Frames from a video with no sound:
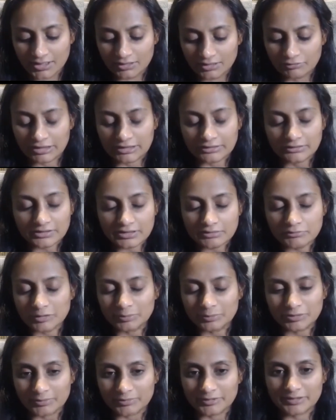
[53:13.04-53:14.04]
when I look at what
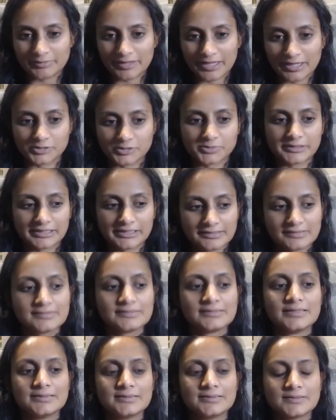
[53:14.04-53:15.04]
property management is,